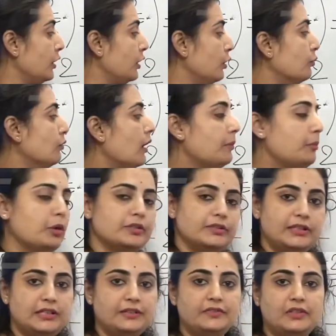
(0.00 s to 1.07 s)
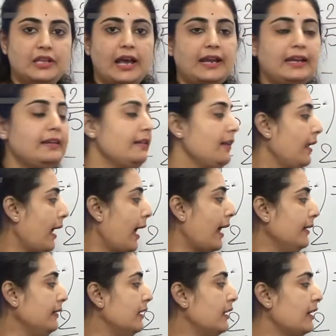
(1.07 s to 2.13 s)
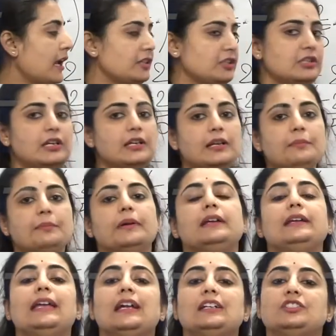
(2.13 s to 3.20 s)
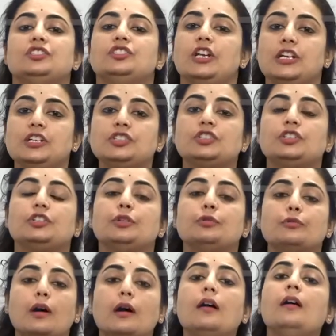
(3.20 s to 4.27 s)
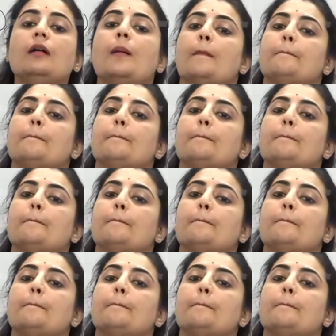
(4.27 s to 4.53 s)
to a positive sign and the rational number gets changed to a